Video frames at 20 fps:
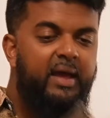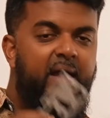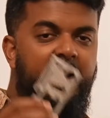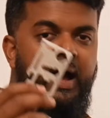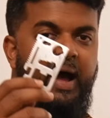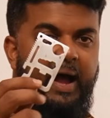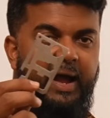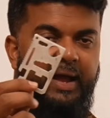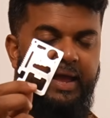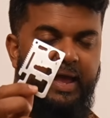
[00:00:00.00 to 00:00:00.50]

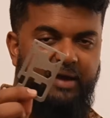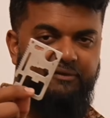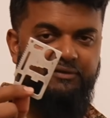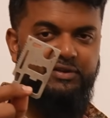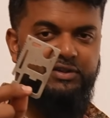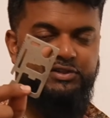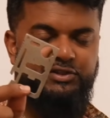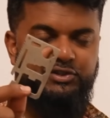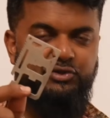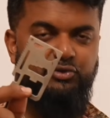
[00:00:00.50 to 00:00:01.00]
I have
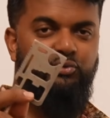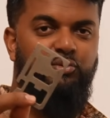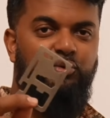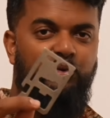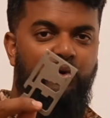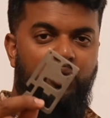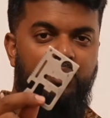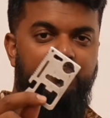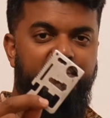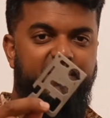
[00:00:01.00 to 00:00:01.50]
this
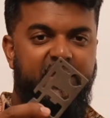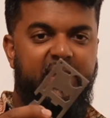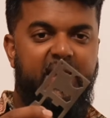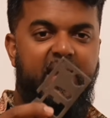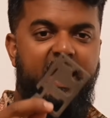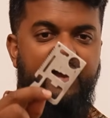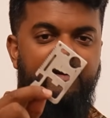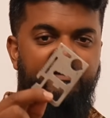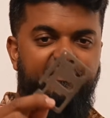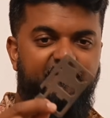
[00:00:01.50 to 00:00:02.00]
tool on me
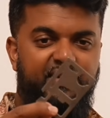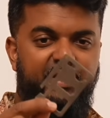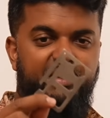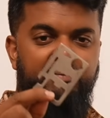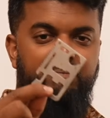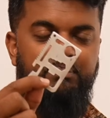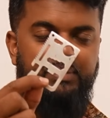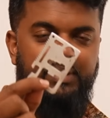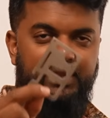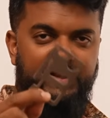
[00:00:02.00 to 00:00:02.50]
every
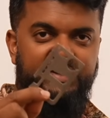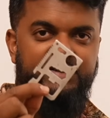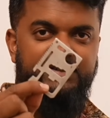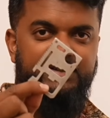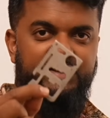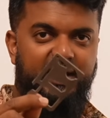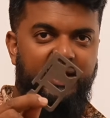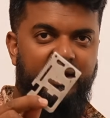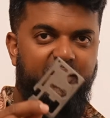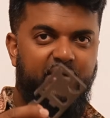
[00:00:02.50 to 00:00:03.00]
place
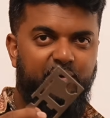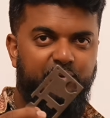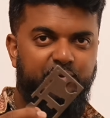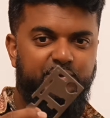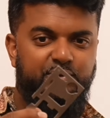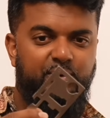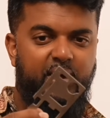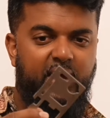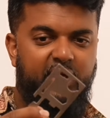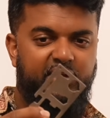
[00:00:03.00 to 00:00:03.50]
that I go
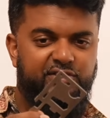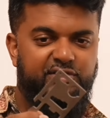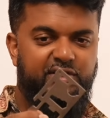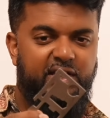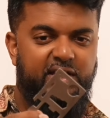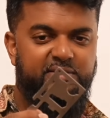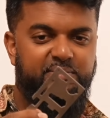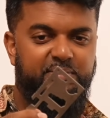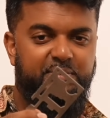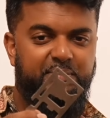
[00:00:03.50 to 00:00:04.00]
to. Ask
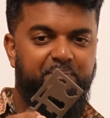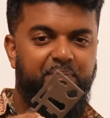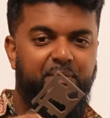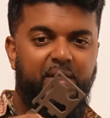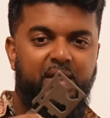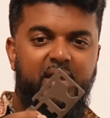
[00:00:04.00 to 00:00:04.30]
Jasmine.